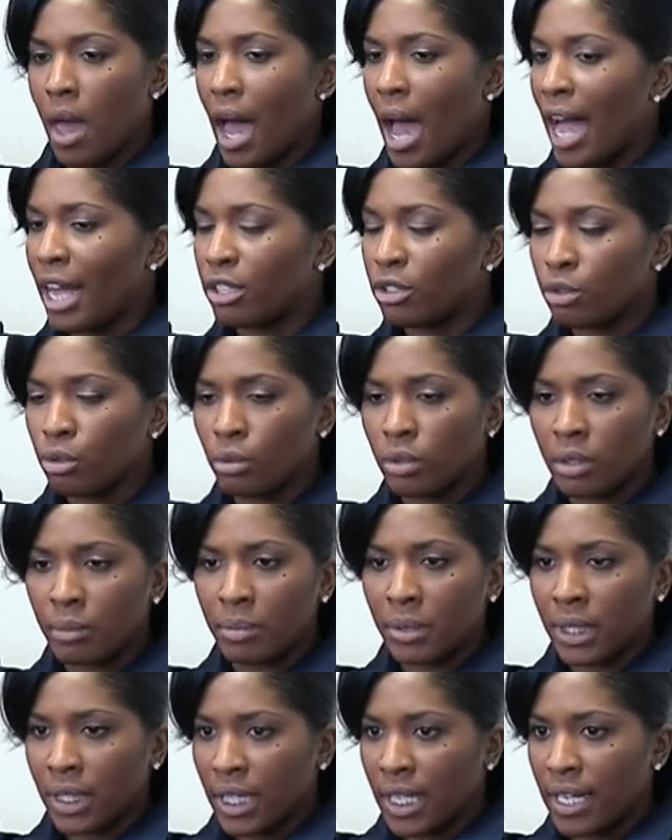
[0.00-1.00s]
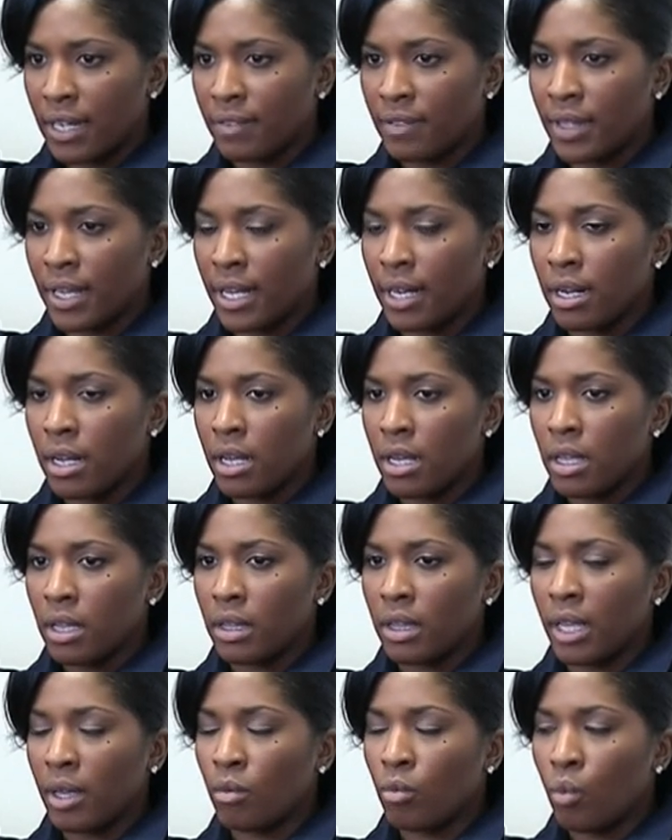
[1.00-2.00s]
I truly believe that
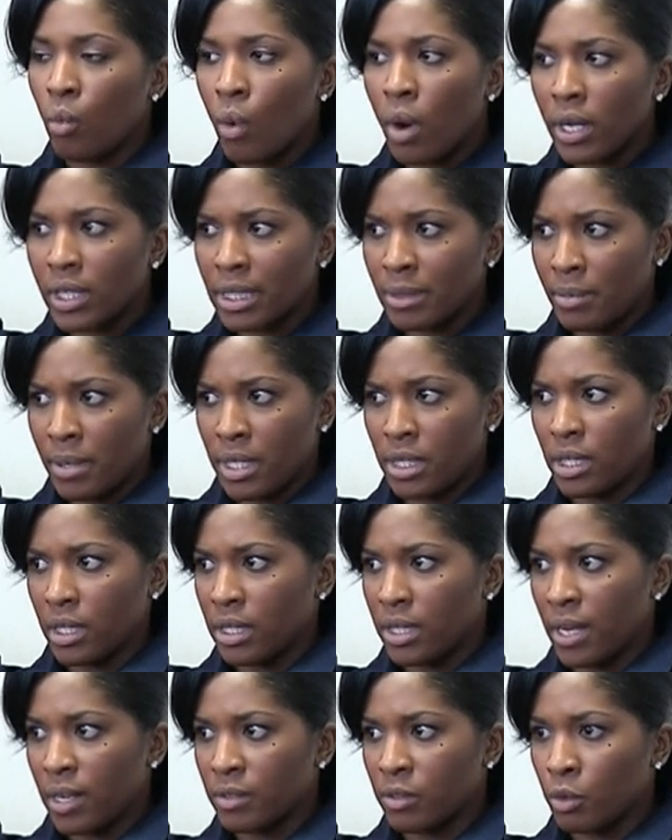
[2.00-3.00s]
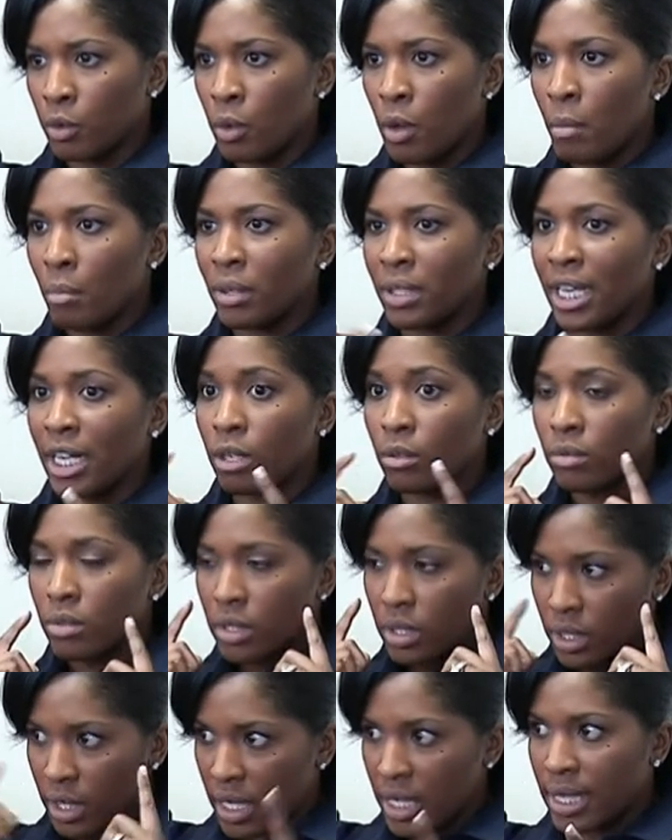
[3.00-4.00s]
they want to be successful, but they don't
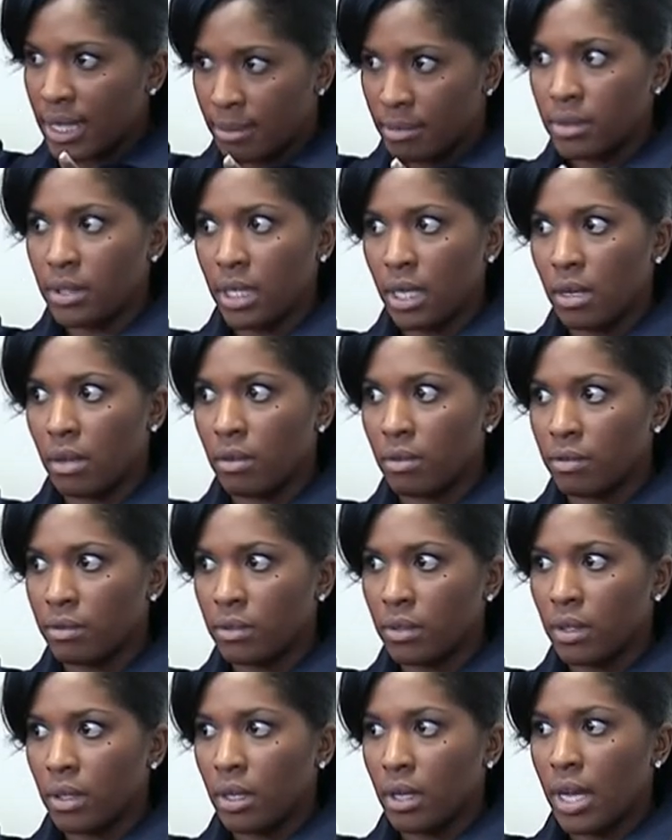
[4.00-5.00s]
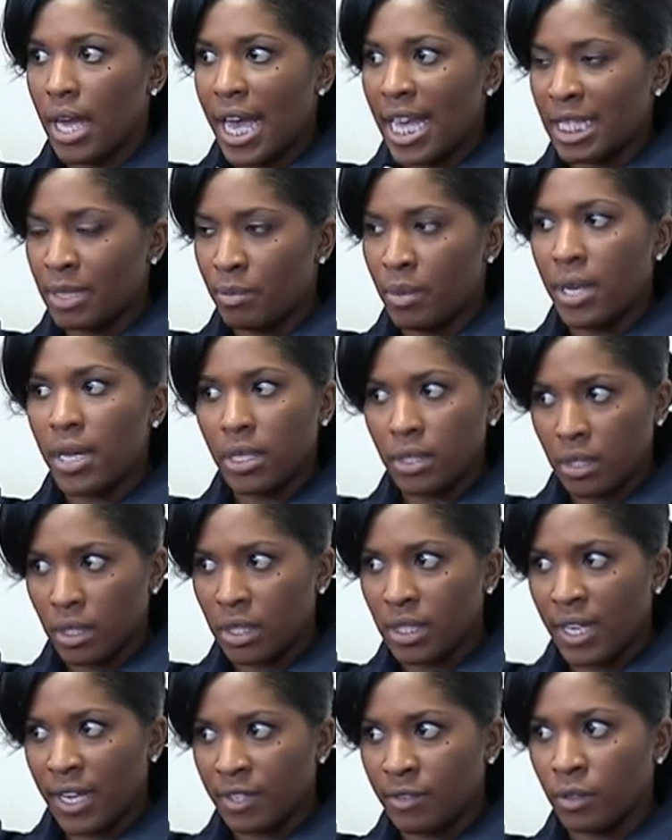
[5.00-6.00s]
see themselves as being
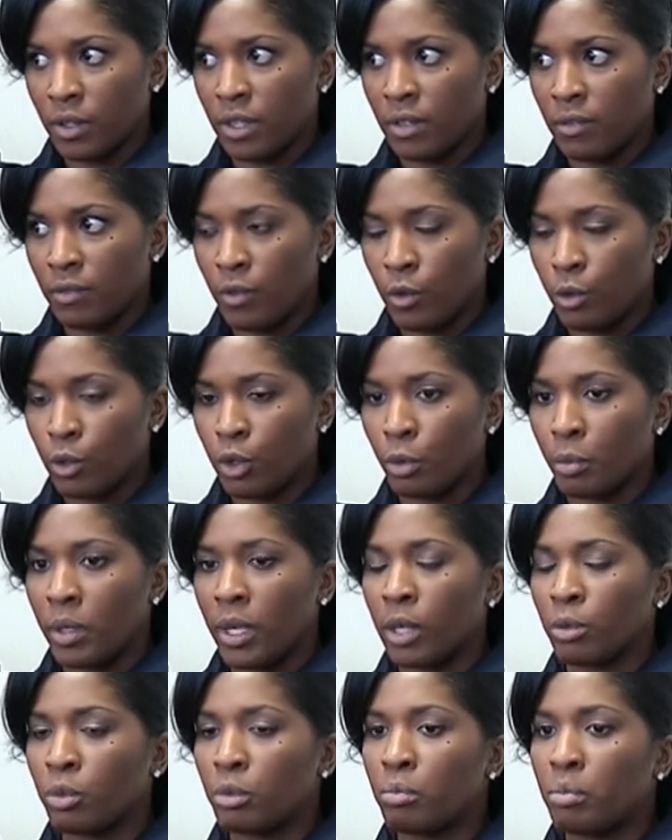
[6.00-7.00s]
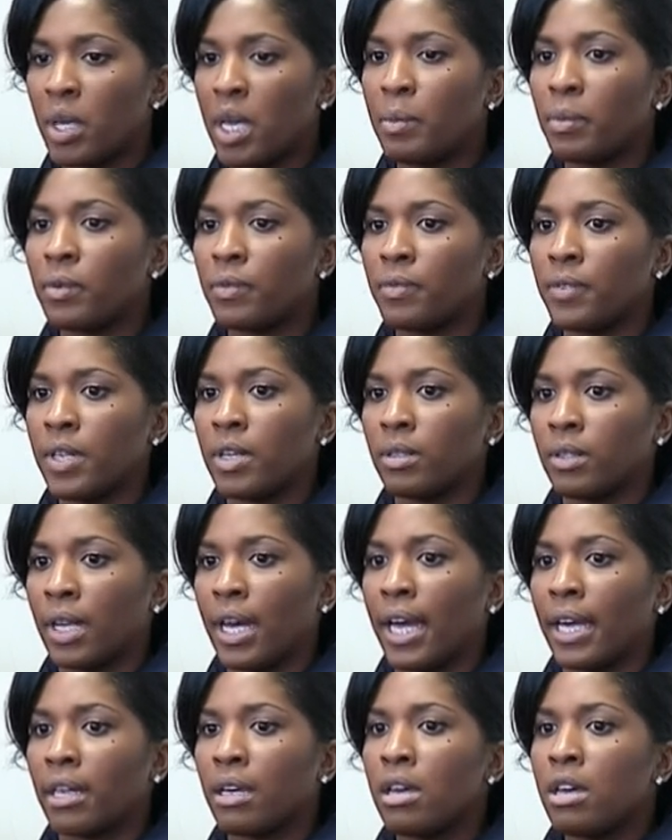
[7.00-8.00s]
successful in the future. Because when people feel
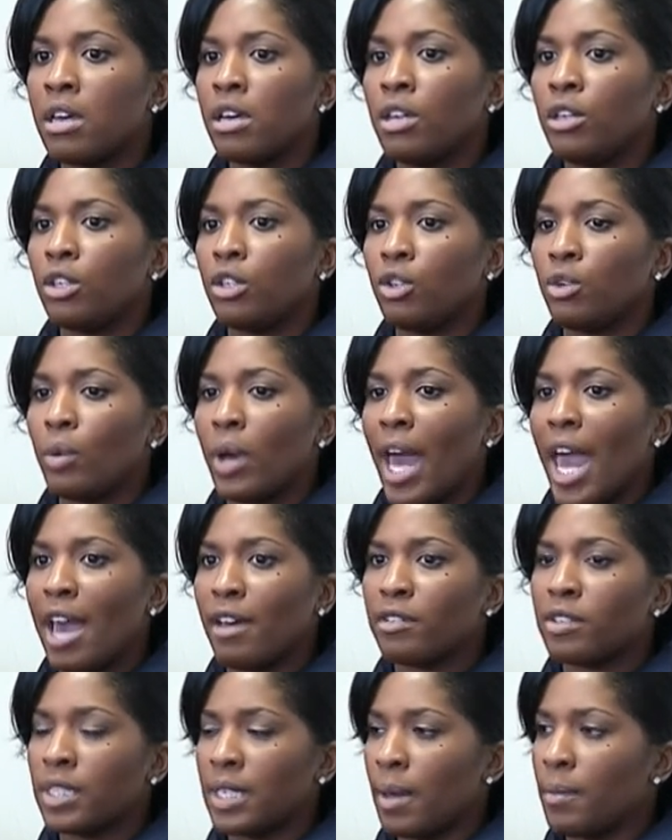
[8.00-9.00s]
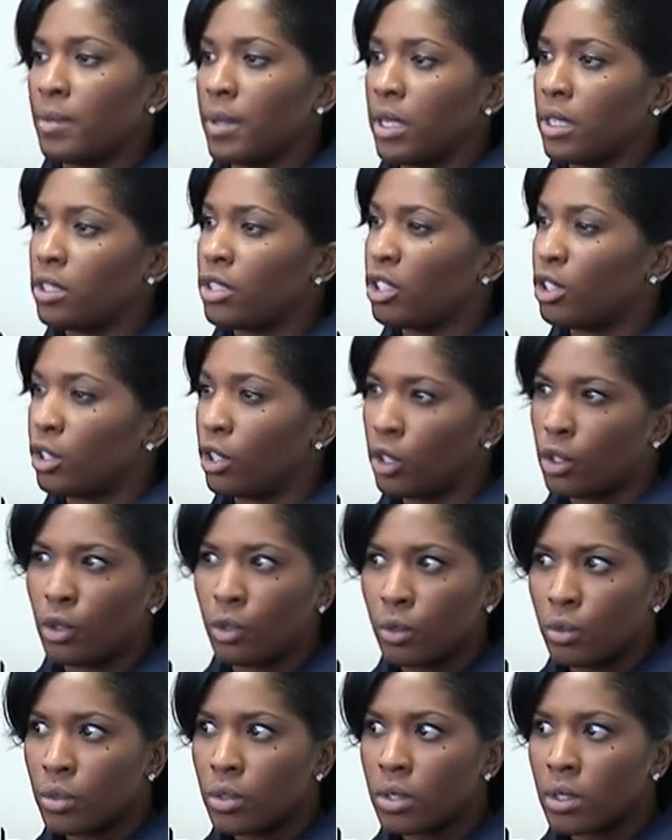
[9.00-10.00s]
like you have something to
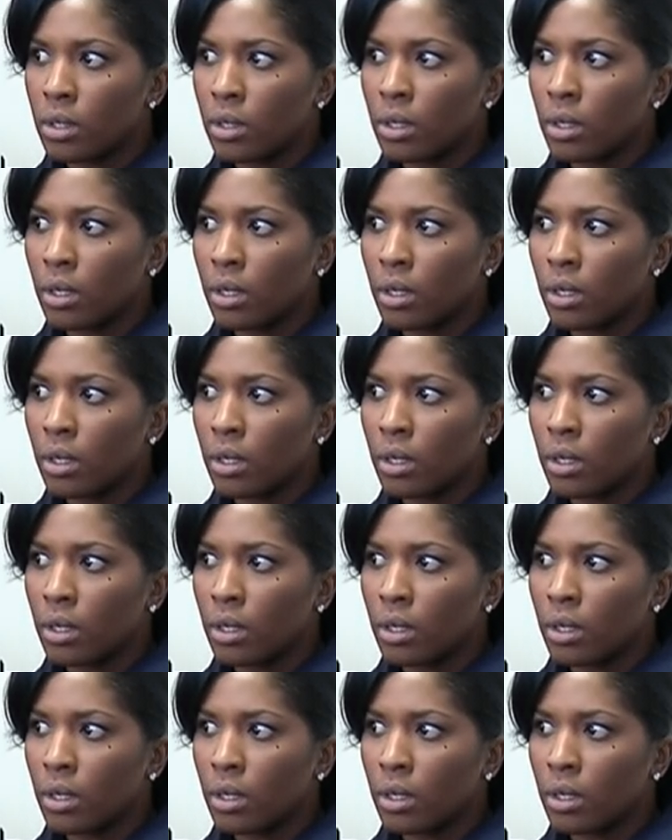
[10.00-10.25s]
lose,